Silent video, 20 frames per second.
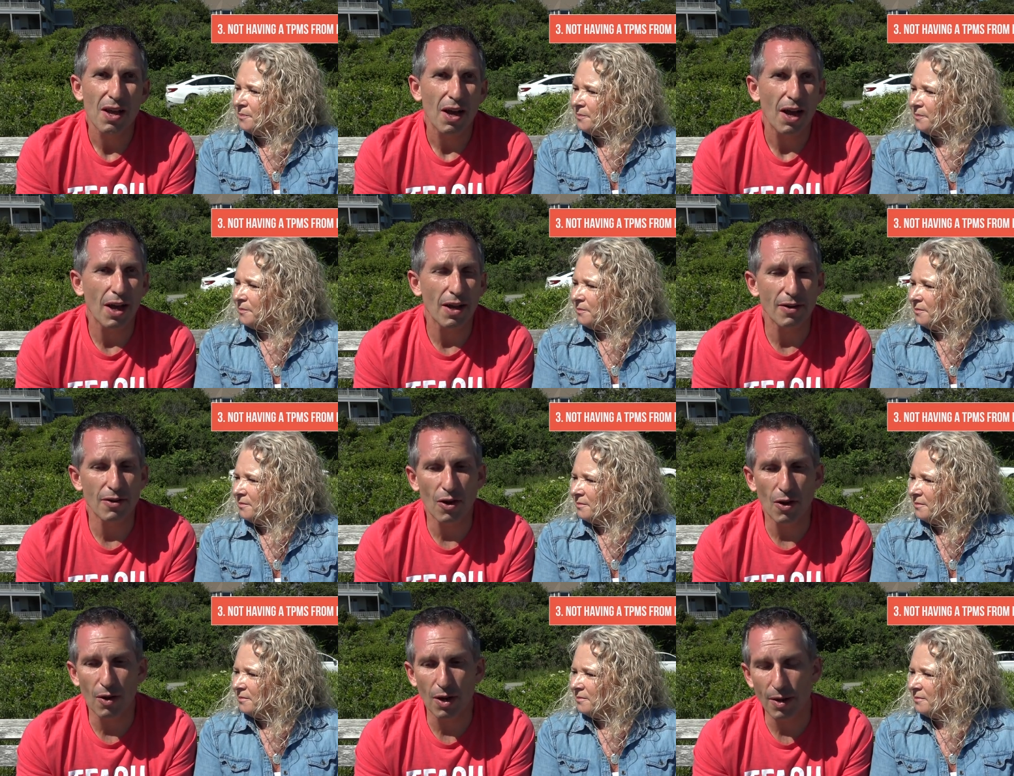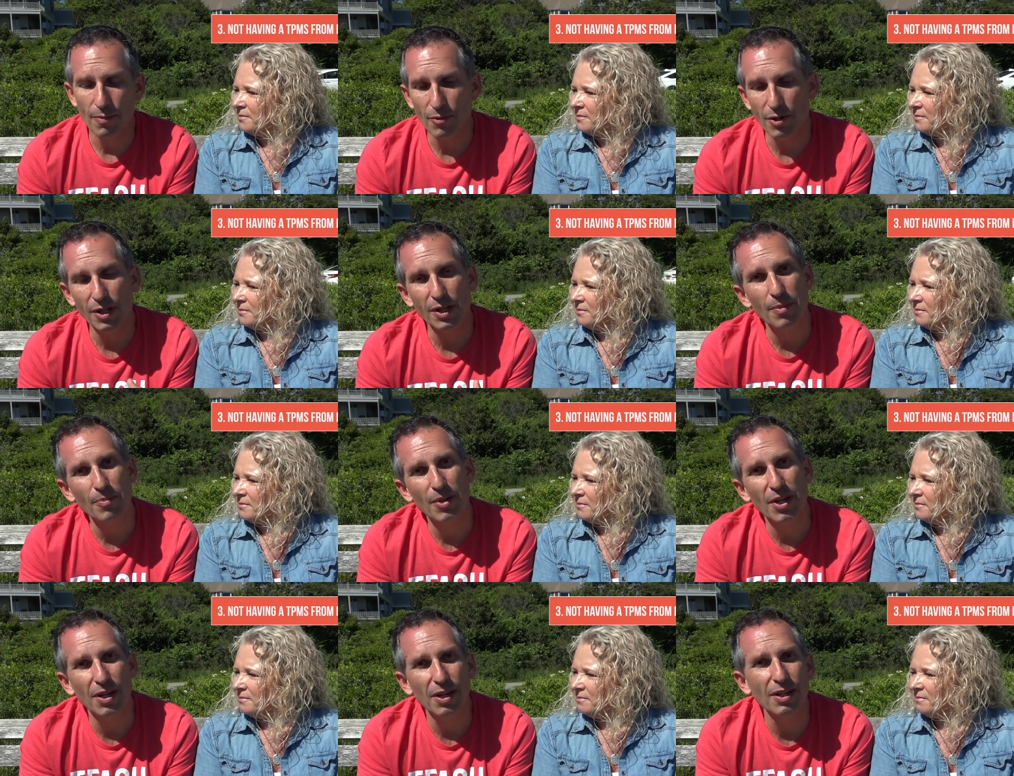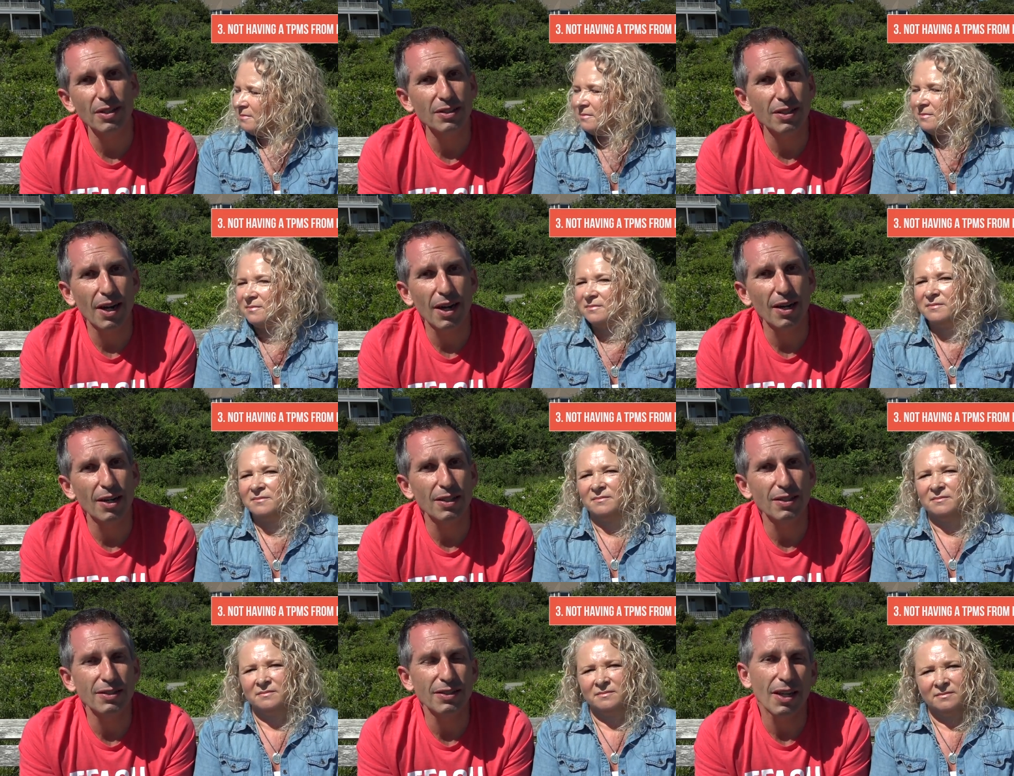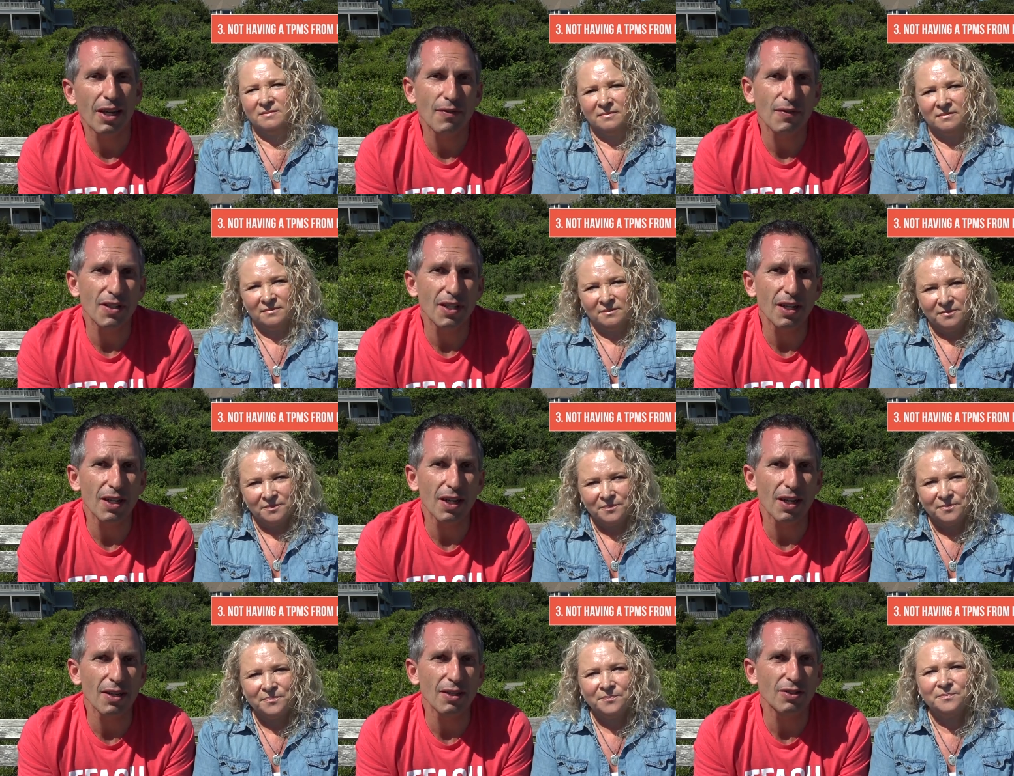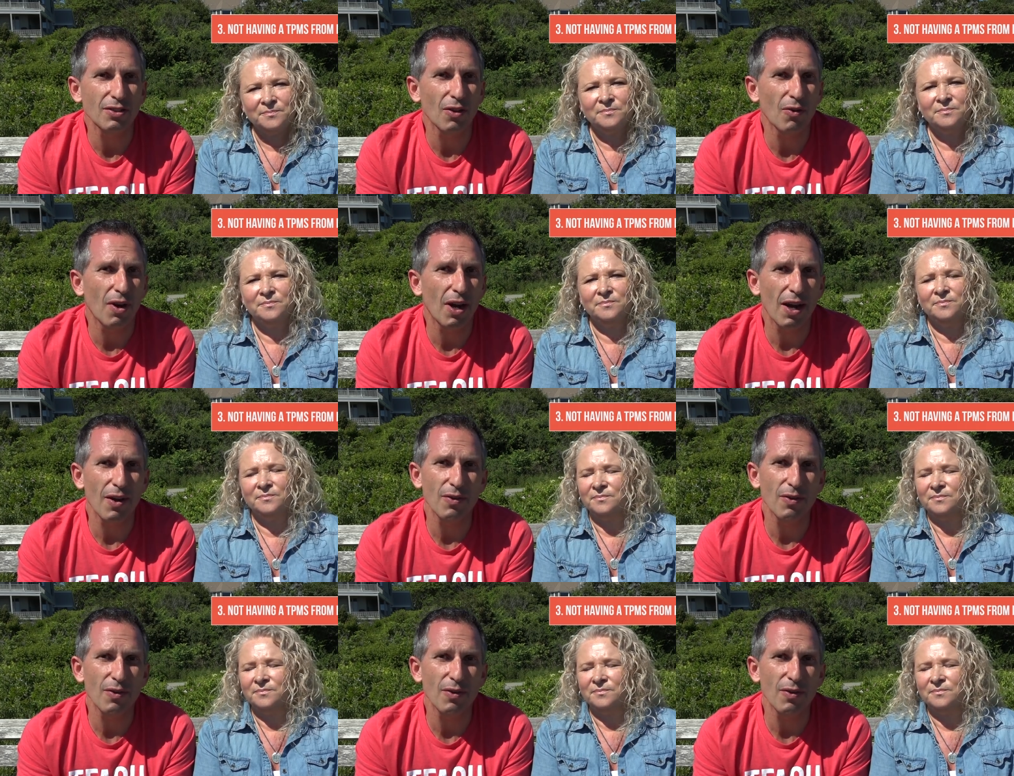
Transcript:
Speaker 1: I know I'm really big on tire safety, and so mm -hmm.